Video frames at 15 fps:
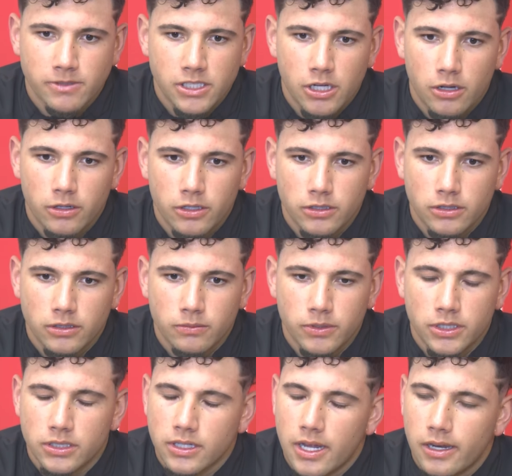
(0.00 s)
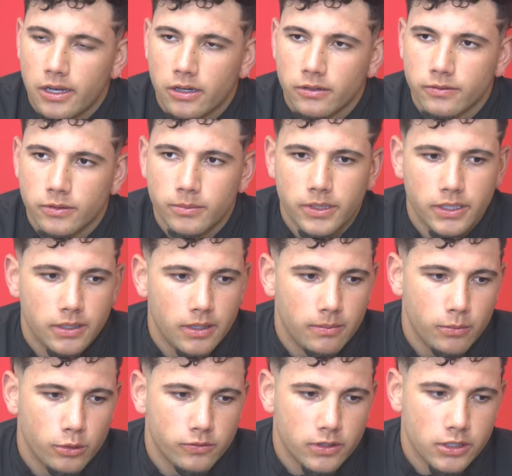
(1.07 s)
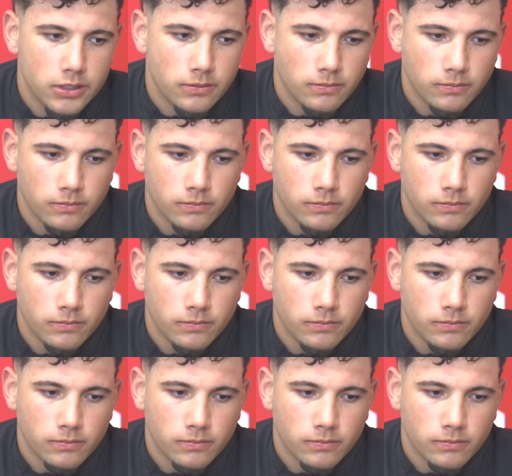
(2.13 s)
you know, we just got to learn from it and move on.